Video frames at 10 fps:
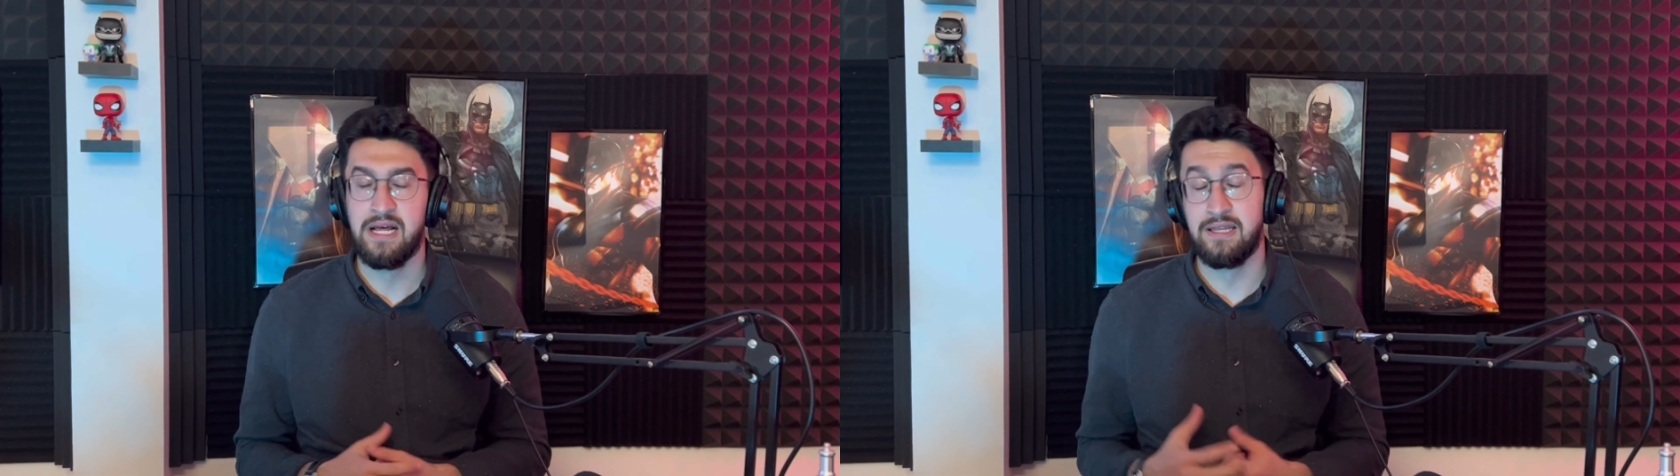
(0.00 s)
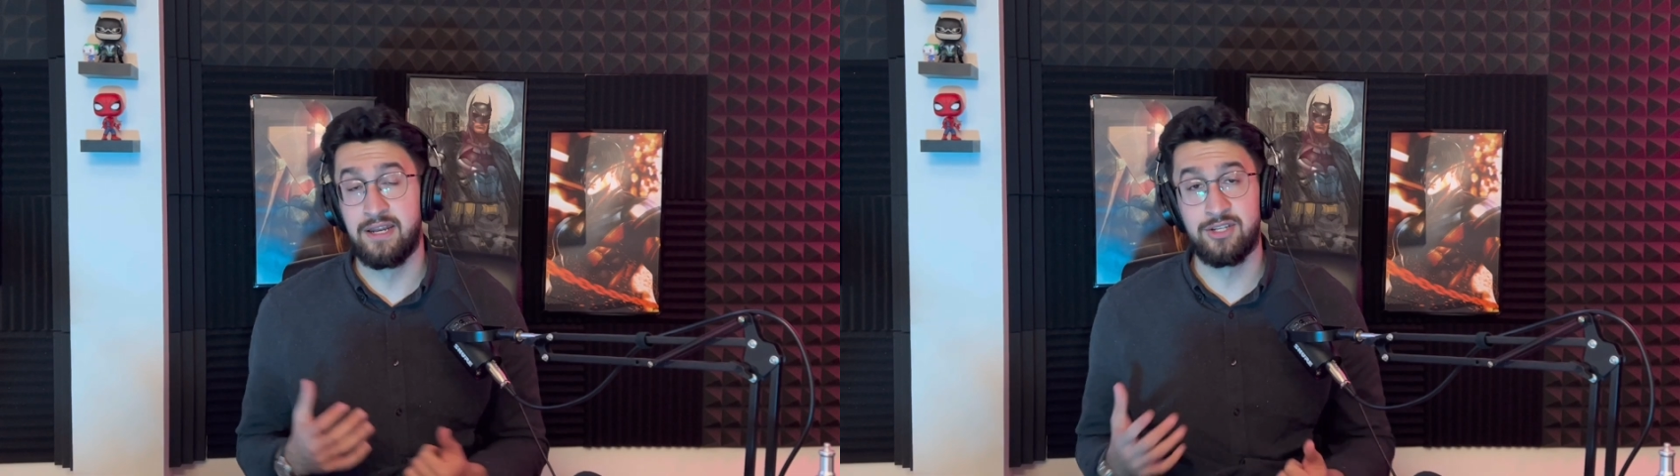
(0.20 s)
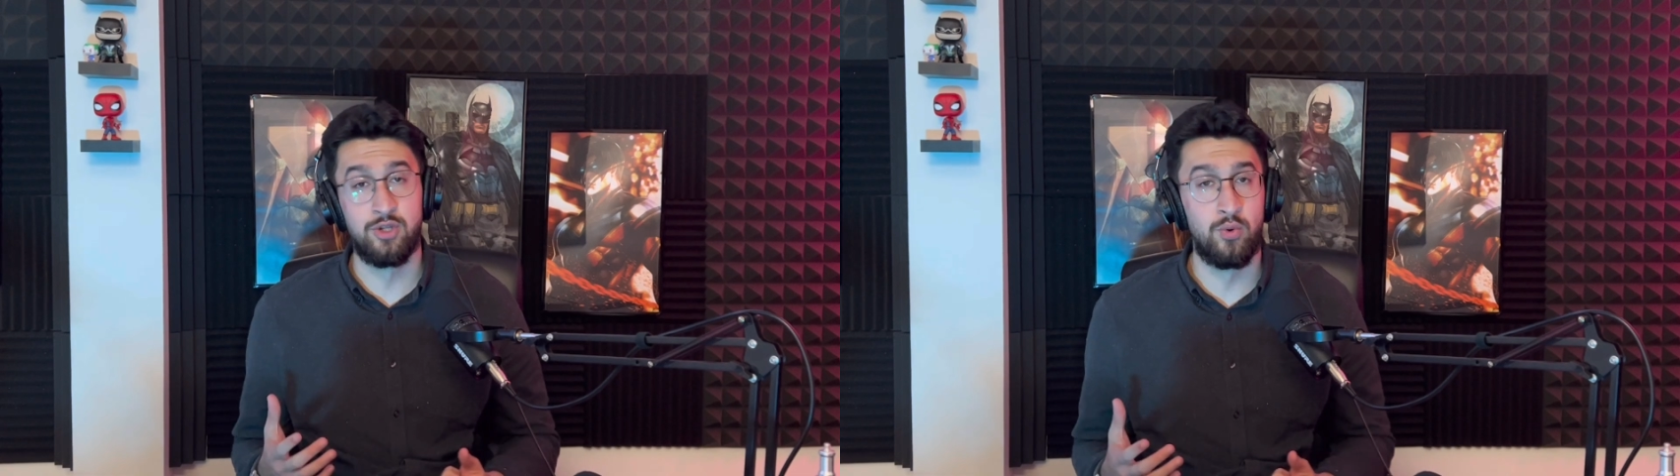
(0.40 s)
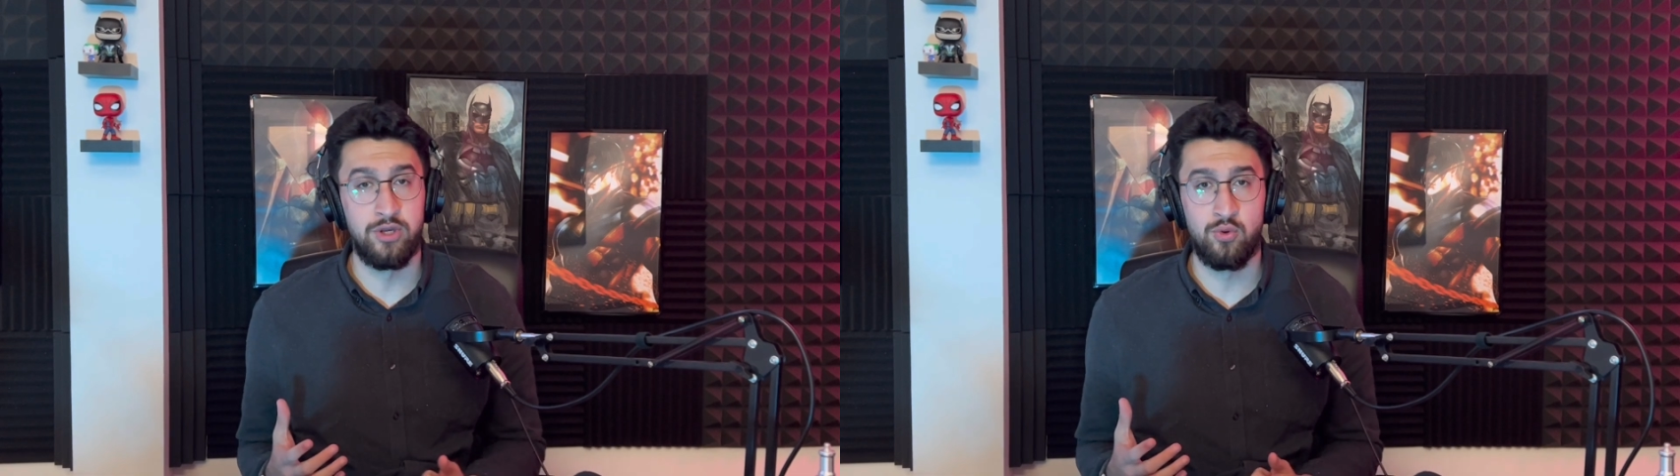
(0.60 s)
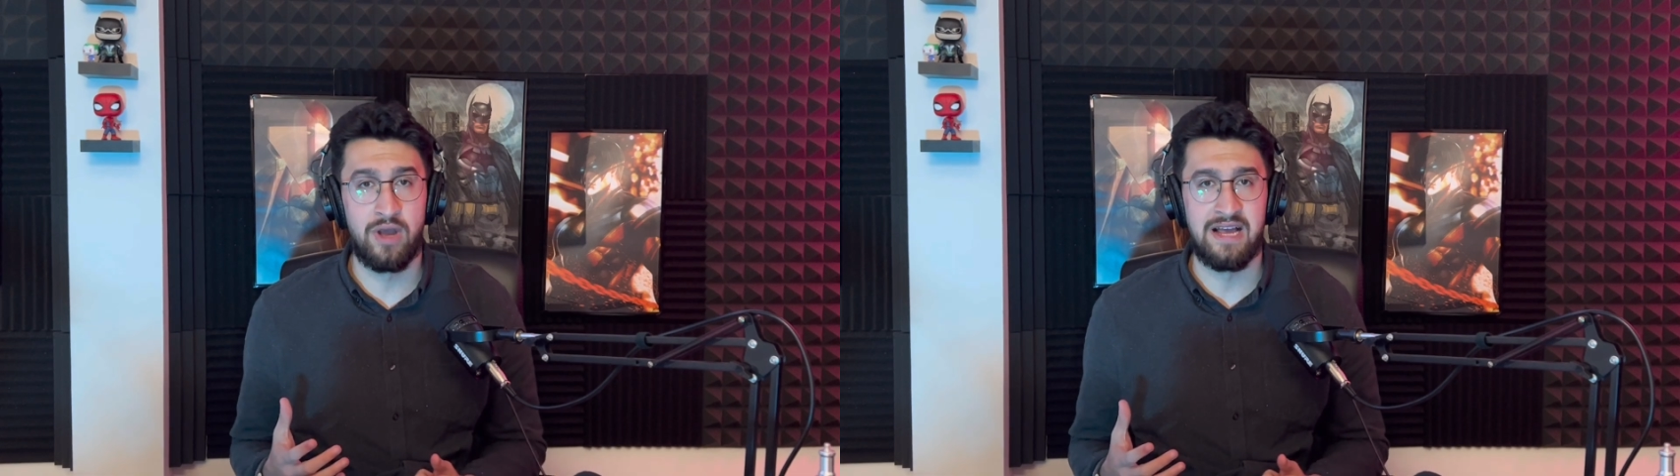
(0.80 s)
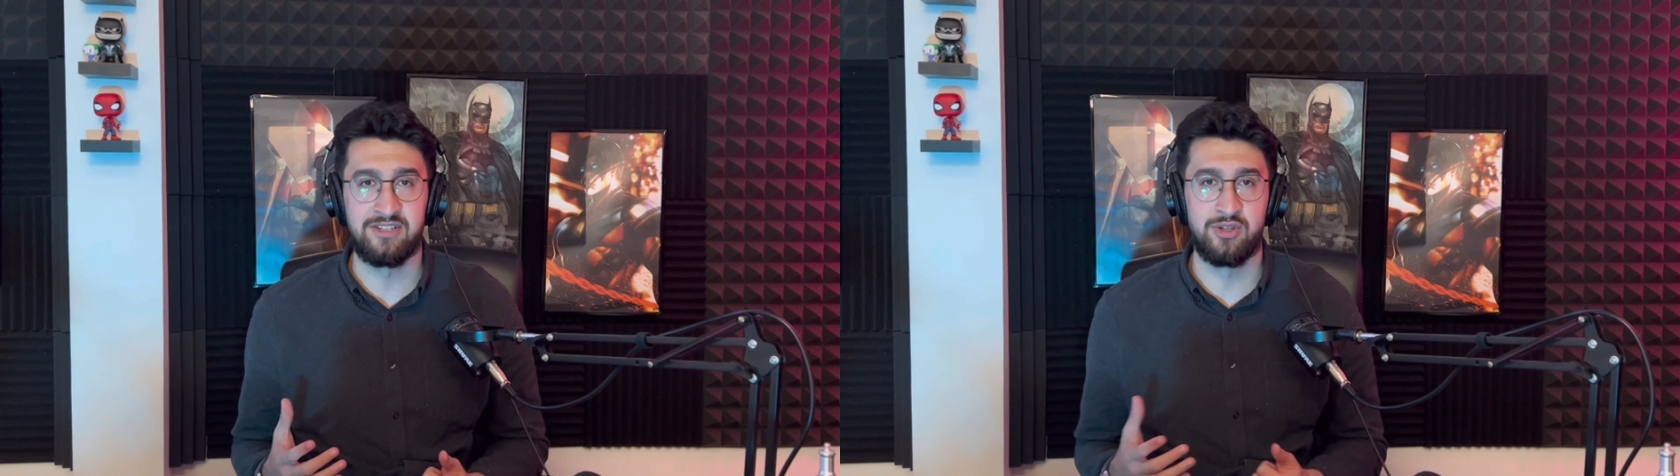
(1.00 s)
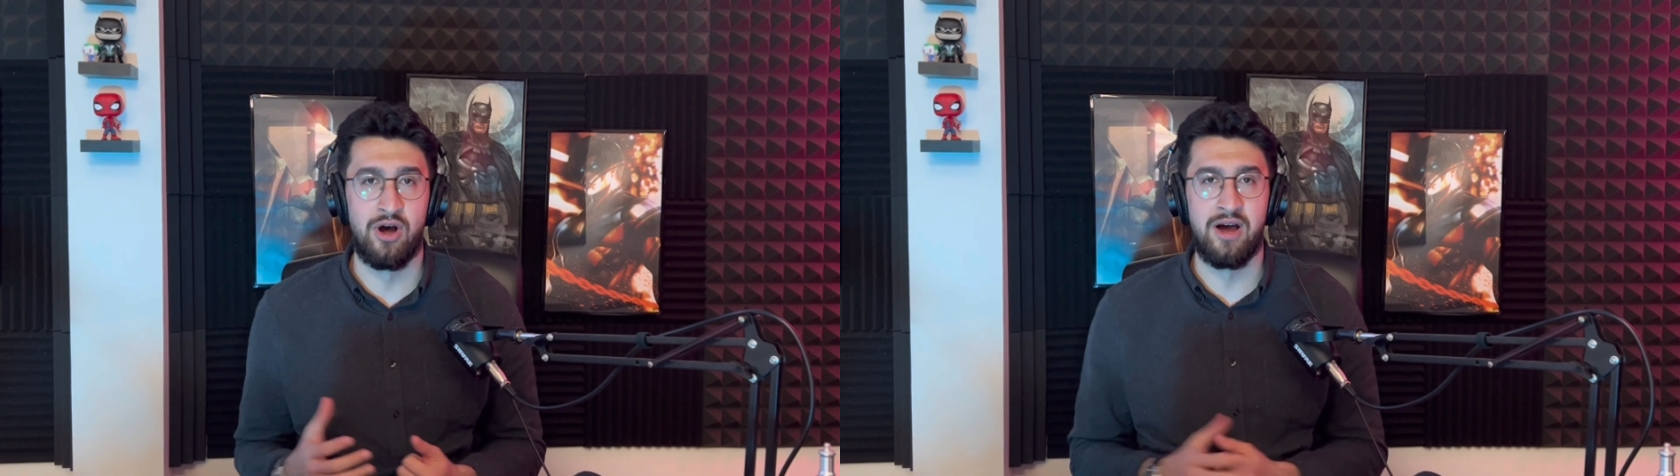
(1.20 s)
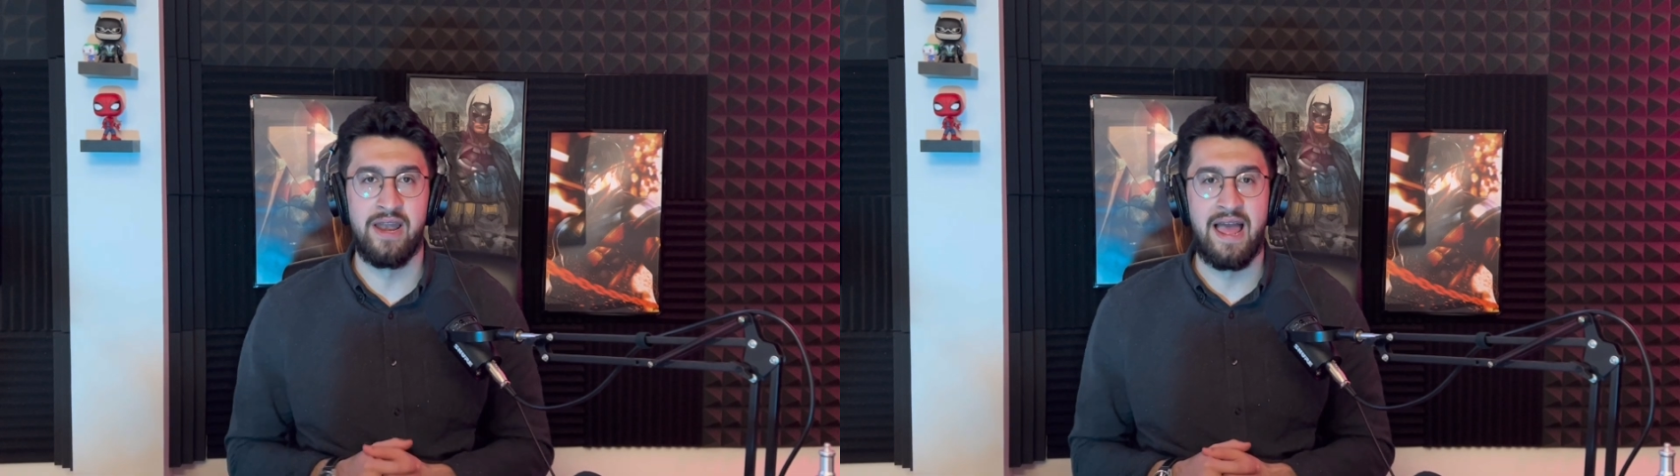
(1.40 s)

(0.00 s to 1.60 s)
let us know what you guys thought.